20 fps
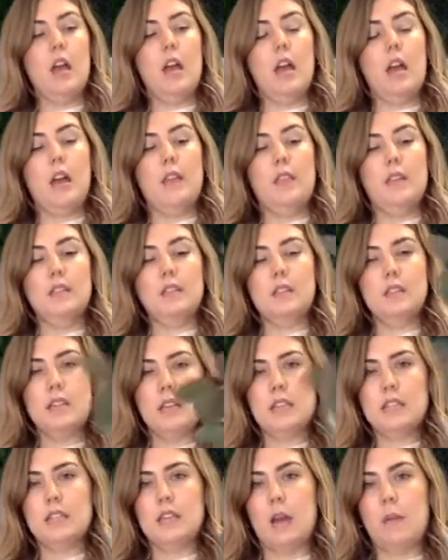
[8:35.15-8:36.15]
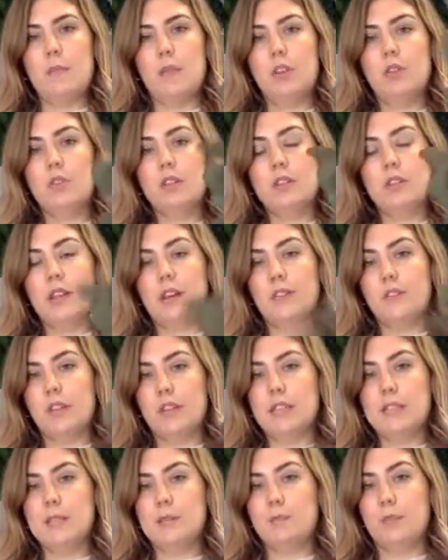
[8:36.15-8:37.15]
And this is a stem that you can
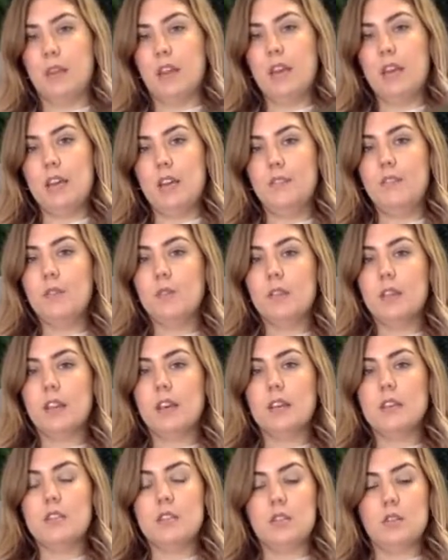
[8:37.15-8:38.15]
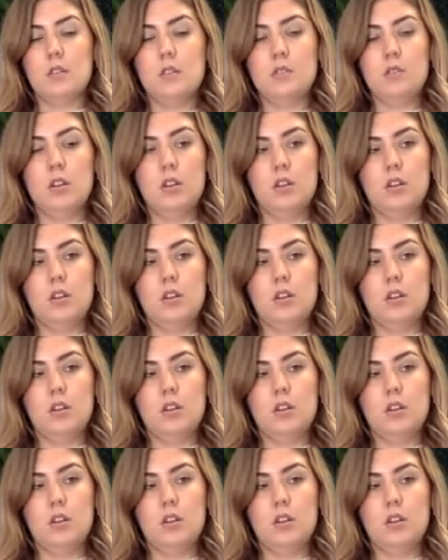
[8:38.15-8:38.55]
definitely split if you would like to.